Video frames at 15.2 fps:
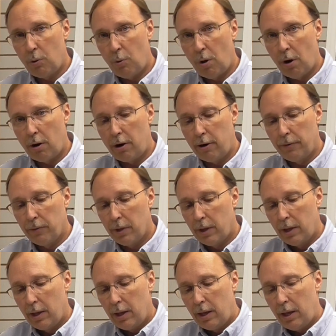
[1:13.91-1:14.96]
of water,
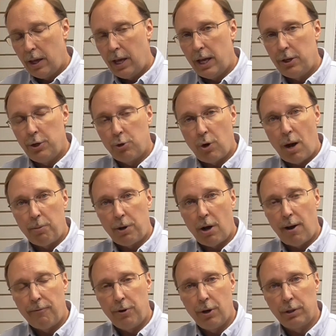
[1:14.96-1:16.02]
and you drop it
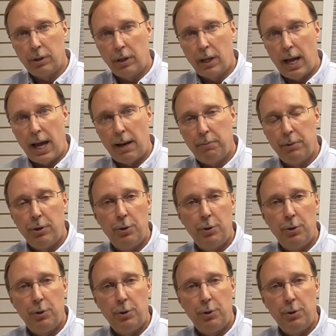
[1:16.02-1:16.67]
off here at the lab.